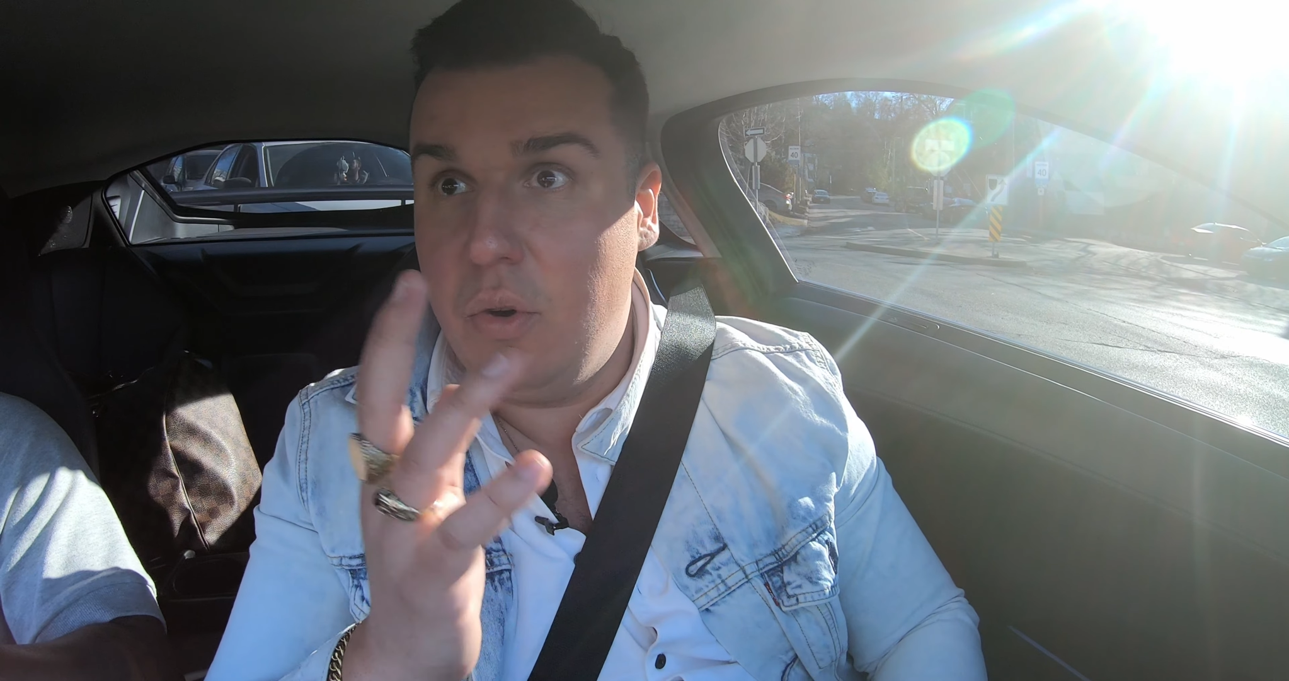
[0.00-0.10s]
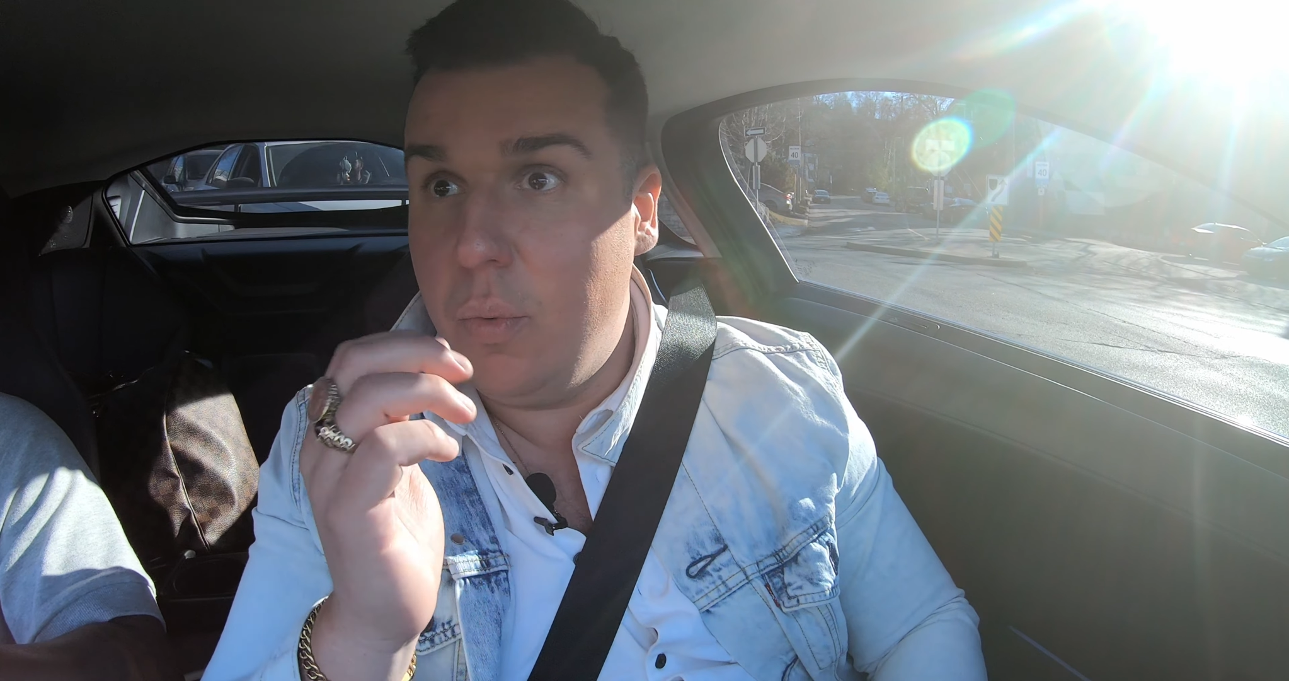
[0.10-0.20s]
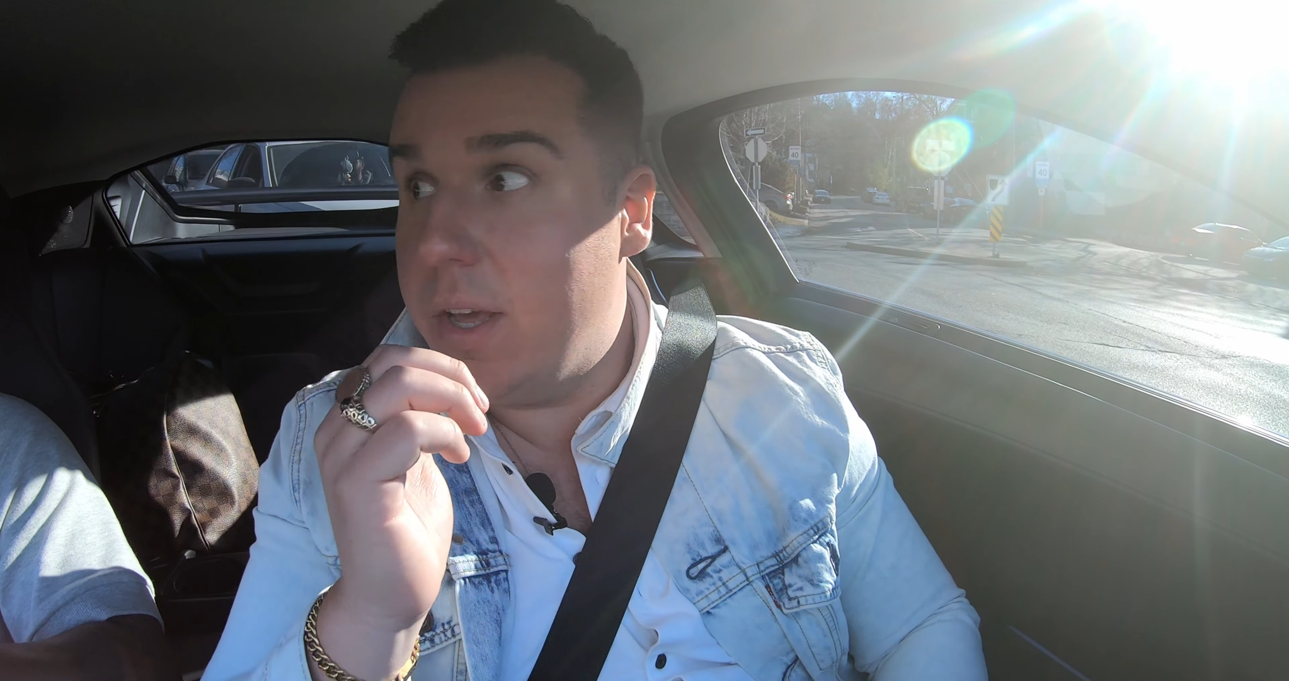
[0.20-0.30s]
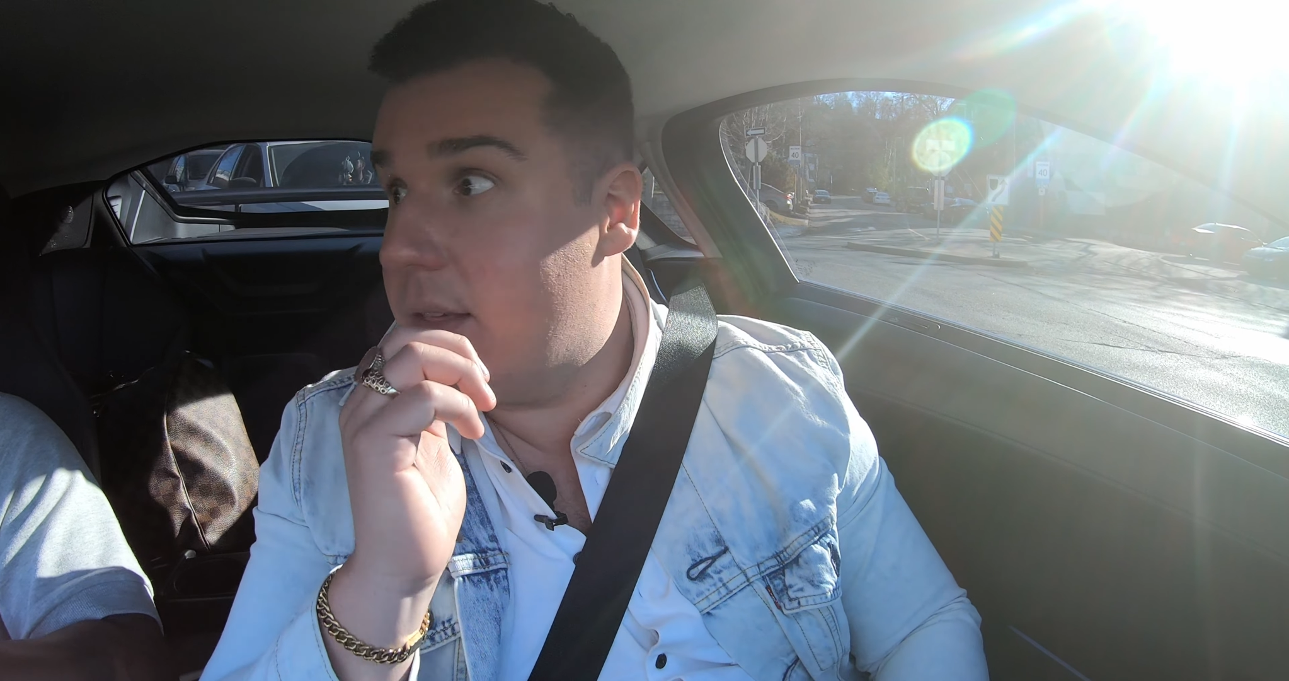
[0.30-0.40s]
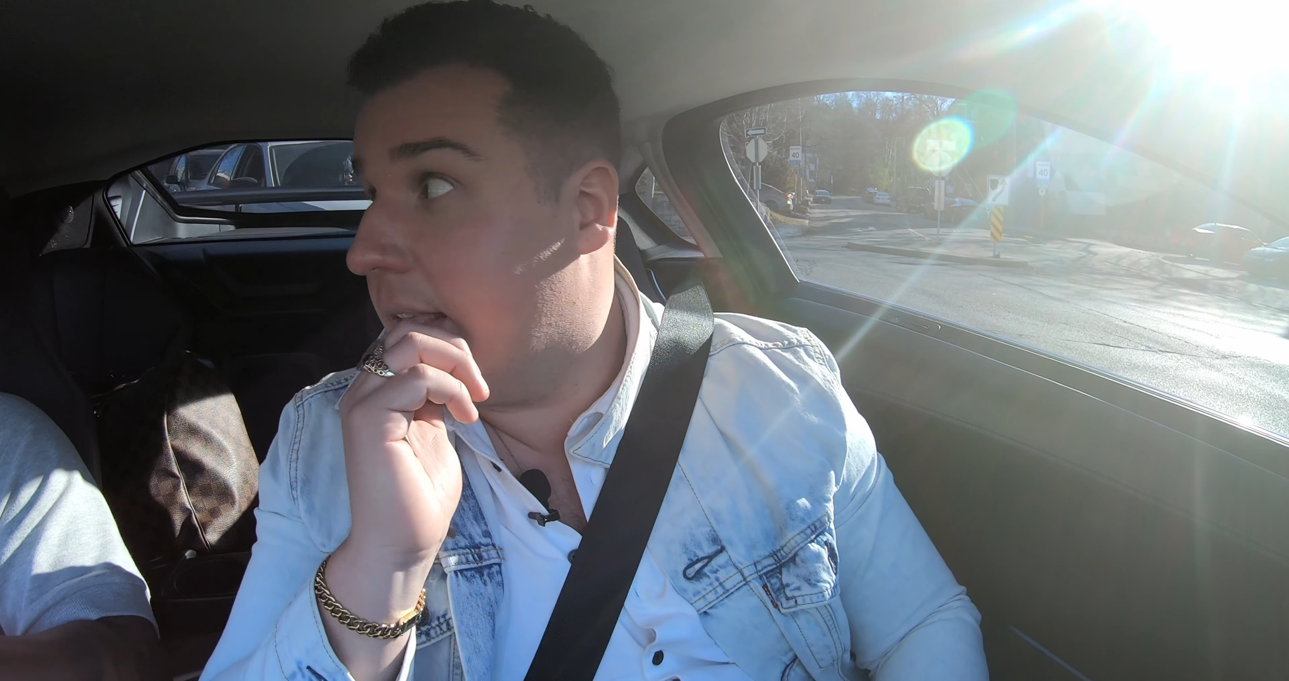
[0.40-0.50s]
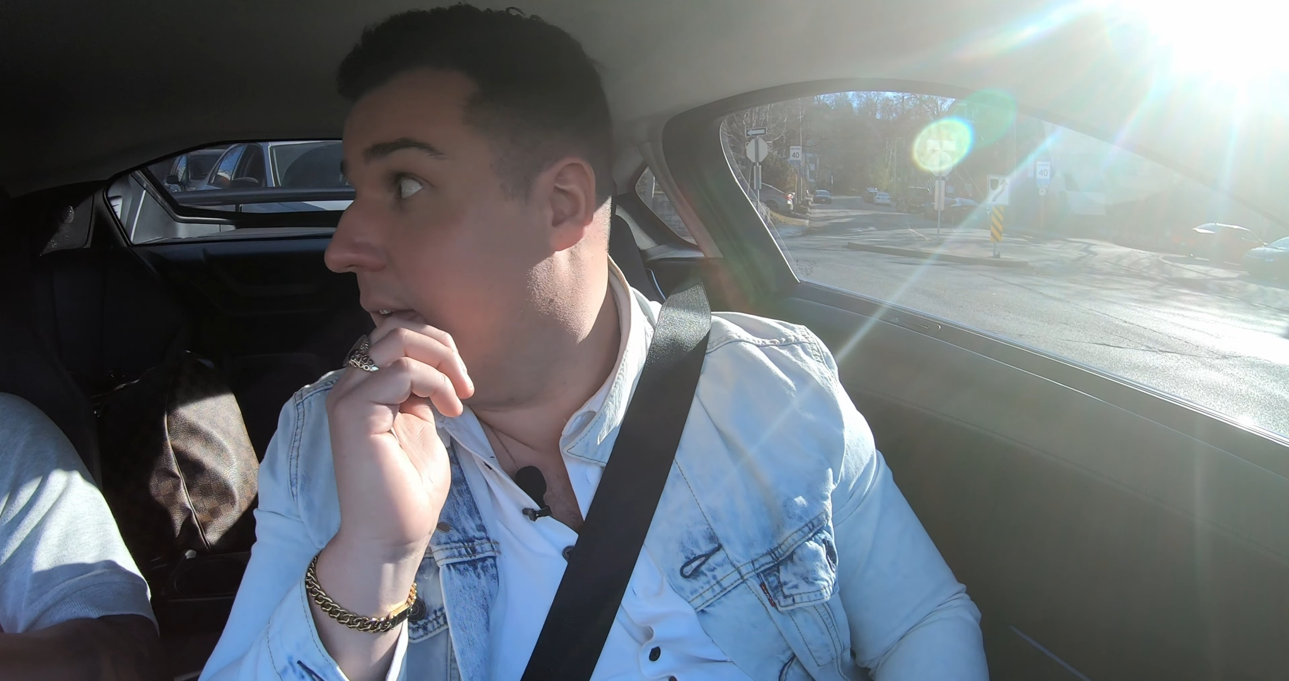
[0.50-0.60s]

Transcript: two weeks